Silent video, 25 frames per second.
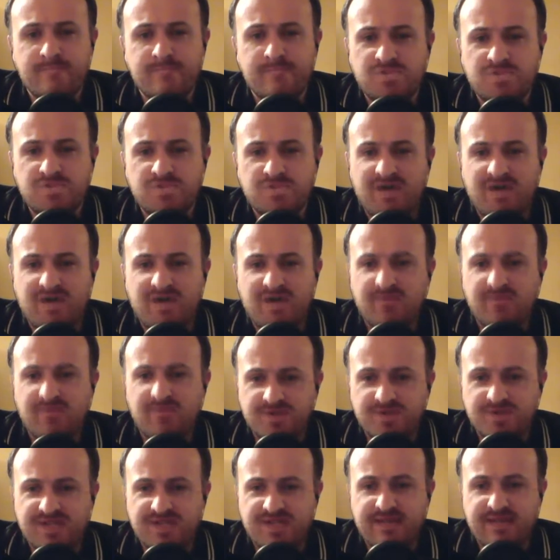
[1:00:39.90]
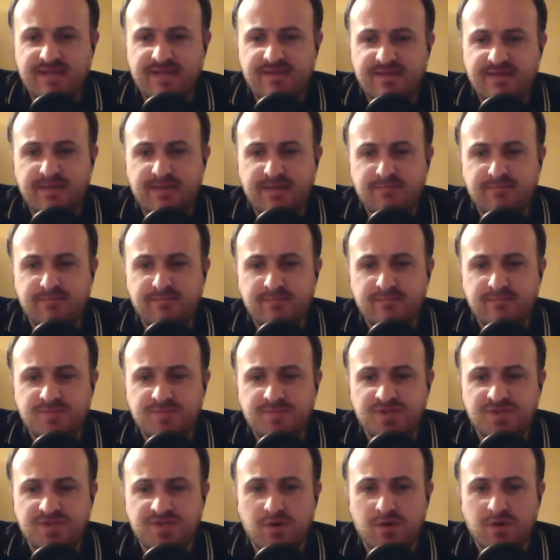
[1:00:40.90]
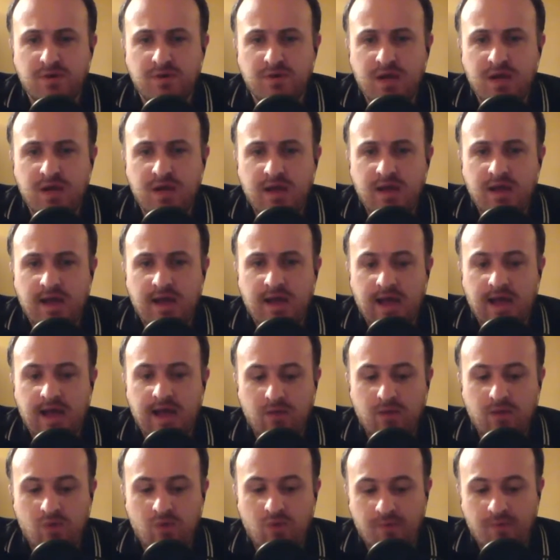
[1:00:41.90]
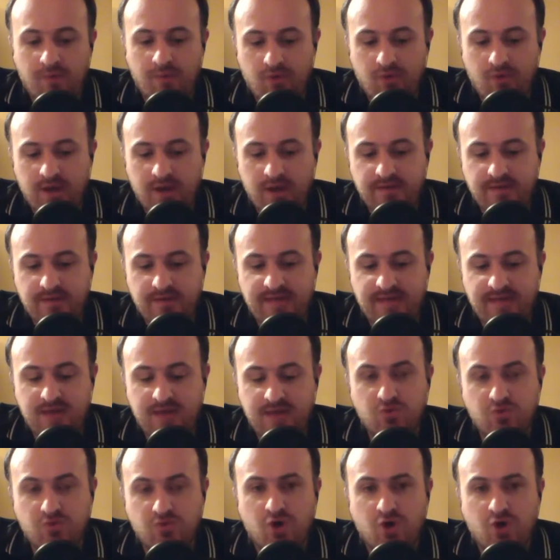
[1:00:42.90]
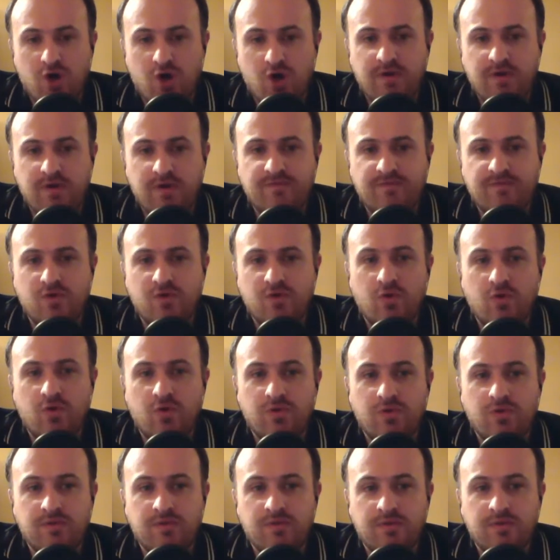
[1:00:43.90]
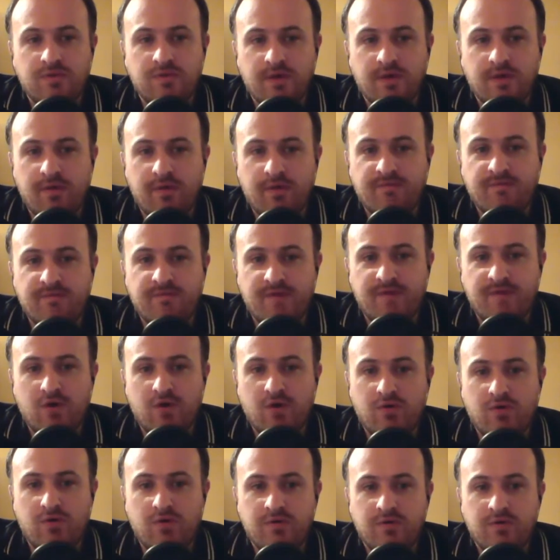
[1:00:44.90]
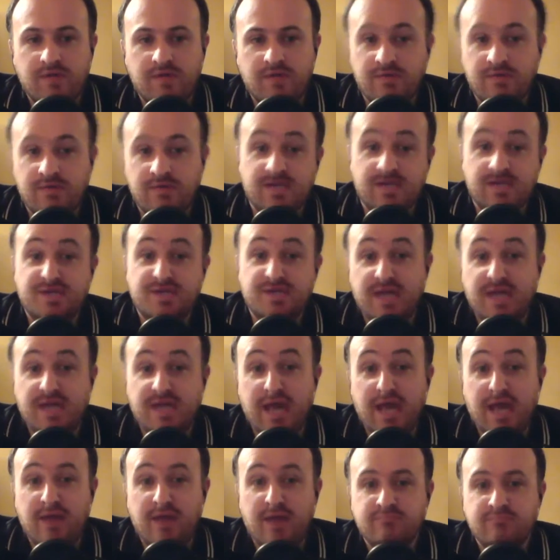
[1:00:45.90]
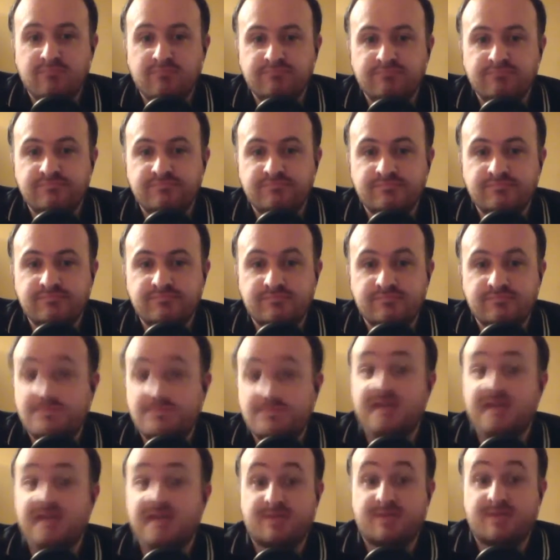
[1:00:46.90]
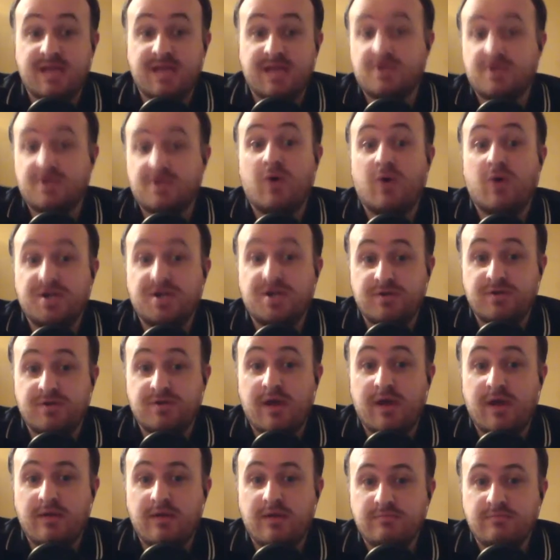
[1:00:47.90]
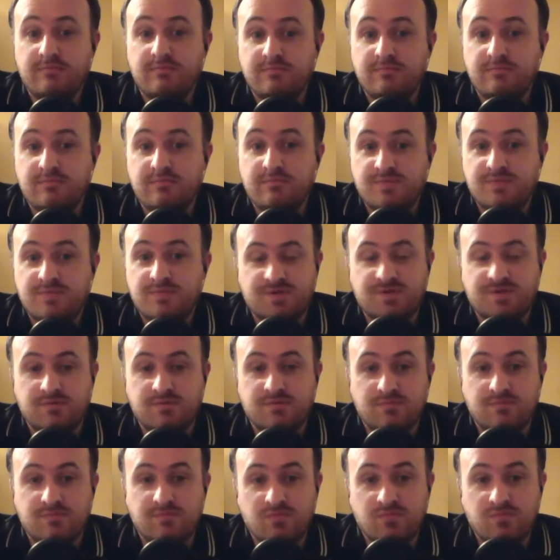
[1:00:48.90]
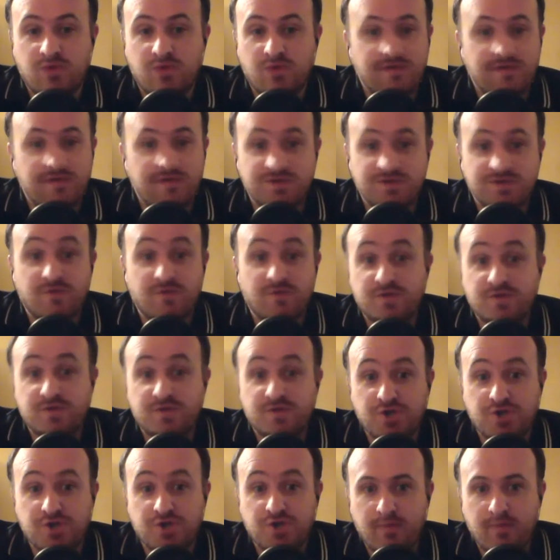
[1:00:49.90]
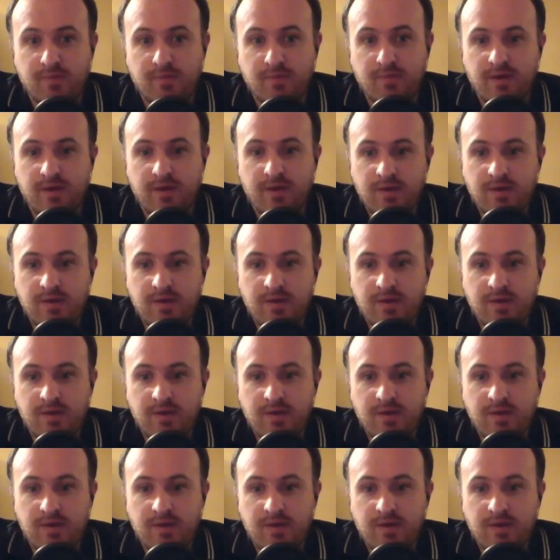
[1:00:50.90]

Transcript: July 2019. So, at what point then would Holly have known about Phil that he was actually gay? That's a question, right? So none of us know for sure, but